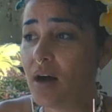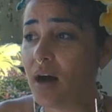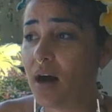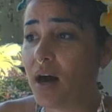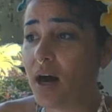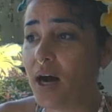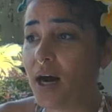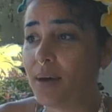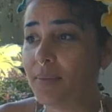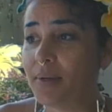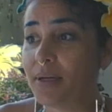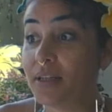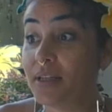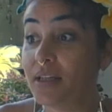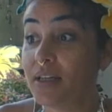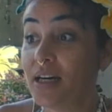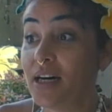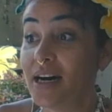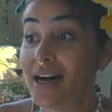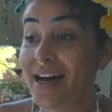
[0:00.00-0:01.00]

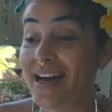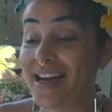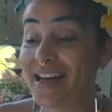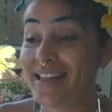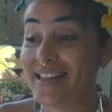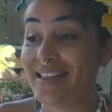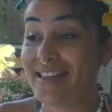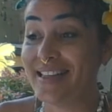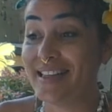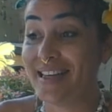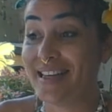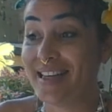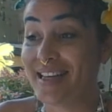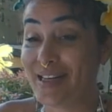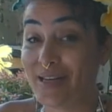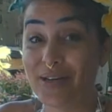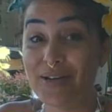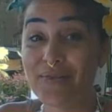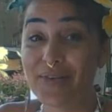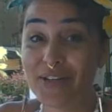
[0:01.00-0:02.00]
The
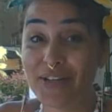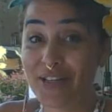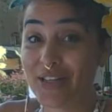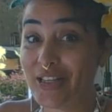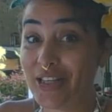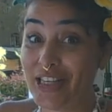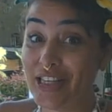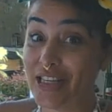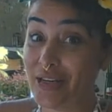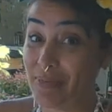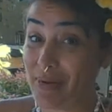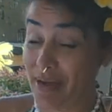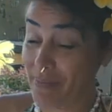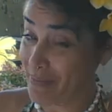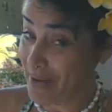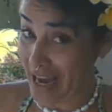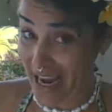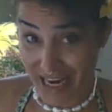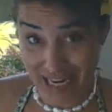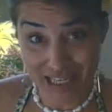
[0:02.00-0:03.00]
universe is teaching me
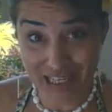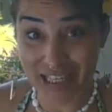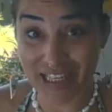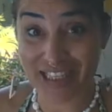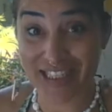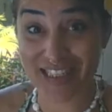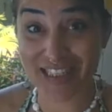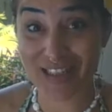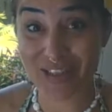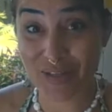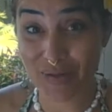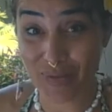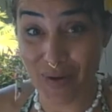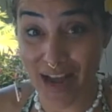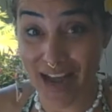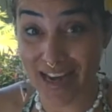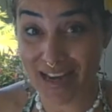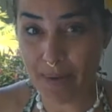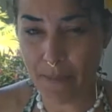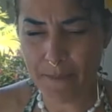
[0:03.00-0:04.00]
patience,
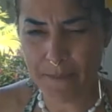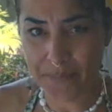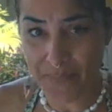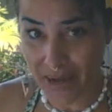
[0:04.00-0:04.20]
right?